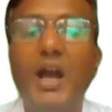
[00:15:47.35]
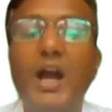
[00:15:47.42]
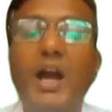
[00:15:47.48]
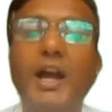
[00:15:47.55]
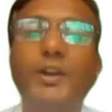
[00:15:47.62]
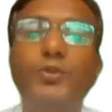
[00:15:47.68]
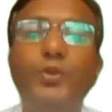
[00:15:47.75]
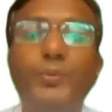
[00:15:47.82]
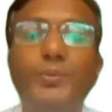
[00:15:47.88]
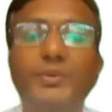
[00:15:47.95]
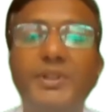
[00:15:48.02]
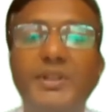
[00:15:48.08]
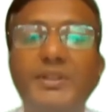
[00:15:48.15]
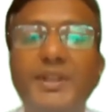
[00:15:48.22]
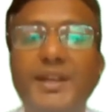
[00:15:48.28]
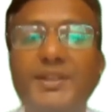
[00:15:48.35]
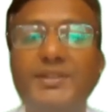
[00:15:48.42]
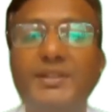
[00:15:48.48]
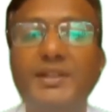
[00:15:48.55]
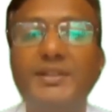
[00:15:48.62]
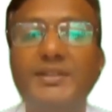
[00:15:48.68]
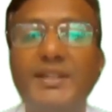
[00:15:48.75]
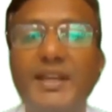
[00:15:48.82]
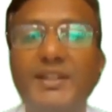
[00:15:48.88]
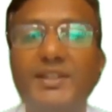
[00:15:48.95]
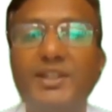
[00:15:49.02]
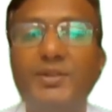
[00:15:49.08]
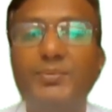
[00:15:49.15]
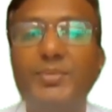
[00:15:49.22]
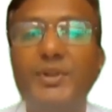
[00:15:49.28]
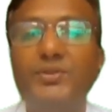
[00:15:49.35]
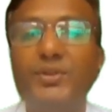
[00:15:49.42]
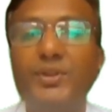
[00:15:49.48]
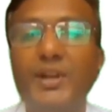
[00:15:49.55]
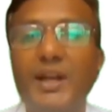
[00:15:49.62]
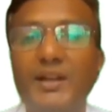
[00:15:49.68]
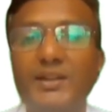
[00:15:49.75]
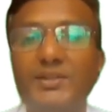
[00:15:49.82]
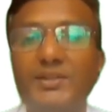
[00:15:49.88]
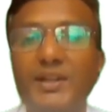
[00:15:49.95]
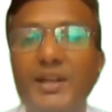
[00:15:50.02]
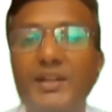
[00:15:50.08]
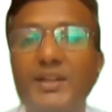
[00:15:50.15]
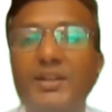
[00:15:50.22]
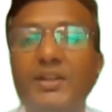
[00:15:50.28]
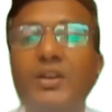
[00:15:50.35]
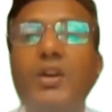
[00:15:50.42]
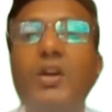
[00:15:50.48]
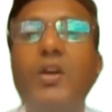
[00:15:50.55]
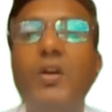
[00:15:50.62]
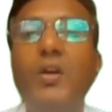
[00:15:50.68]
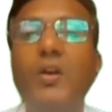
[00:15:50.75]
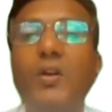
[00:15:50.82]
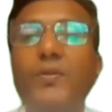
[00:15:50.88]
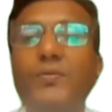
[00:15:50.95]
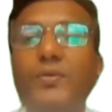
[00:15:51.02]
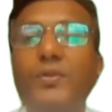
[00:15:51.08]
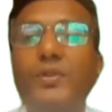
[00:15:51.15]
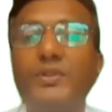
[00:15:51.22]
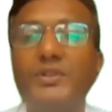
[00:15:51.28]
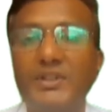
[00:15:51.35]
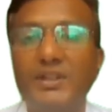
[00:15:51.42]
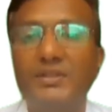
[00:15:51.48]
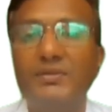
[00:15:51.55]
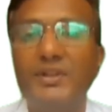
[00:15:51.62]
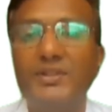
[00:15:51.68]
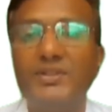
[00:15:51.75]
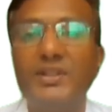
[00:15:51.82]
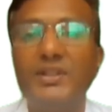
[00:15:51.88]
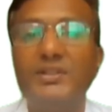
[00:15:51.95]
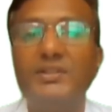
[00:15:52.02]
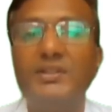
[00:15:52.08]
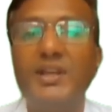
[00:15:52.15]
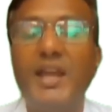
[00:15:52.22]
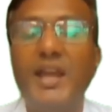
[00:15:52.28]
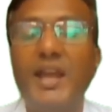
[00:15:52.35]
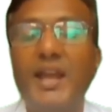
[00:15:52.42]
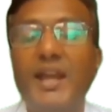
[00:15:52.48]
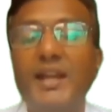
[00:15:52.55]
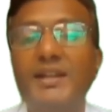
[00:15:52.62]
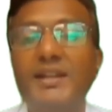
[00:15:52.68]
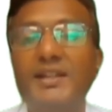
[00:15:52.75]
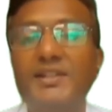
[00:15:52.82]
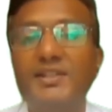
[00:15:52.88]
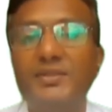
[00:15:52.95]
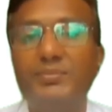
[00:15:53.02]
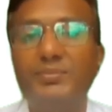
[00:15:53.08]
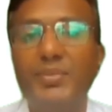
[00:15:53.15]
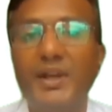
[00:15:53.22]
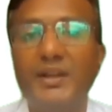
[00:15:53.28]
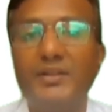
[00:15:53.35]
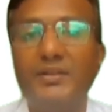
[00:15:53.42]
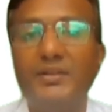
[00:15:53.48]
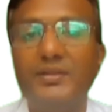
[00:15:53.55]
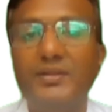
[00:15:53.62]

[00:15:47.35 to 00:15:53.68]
I hope these lectures have deepened your understanding of forced convections and its impact.